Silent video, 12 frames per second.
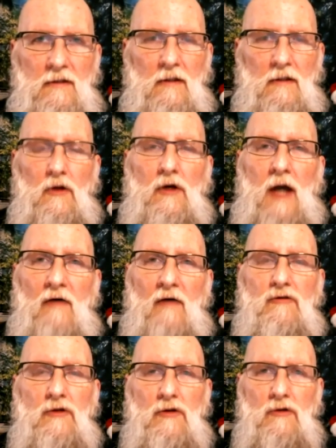look
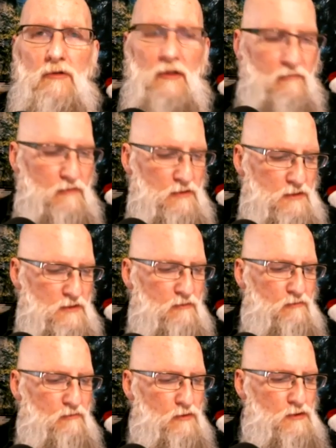after you. And if this is the
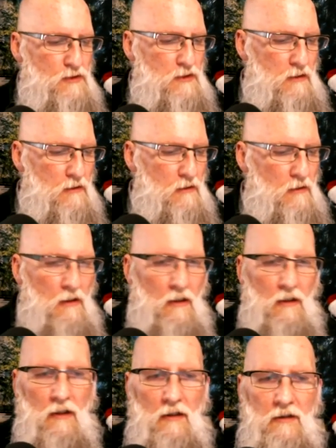first year
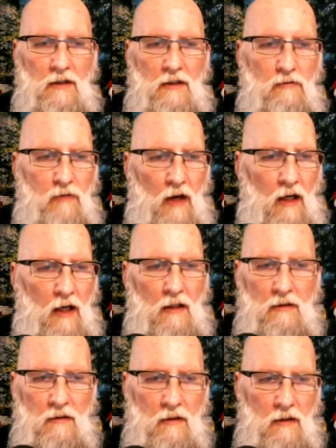that you've
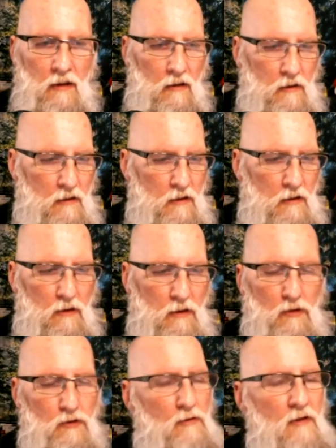had,
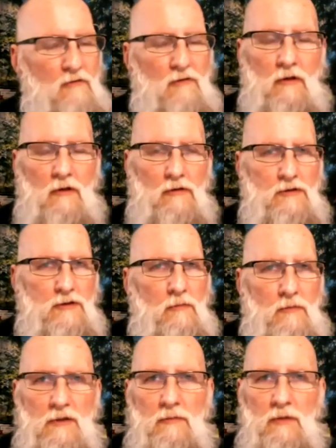you're grieving, or there's
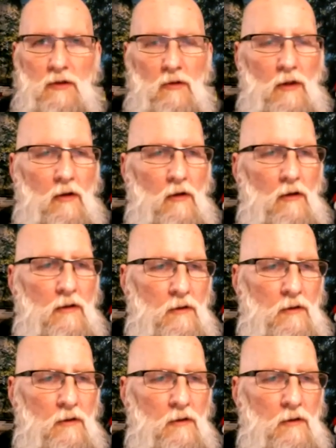something going on,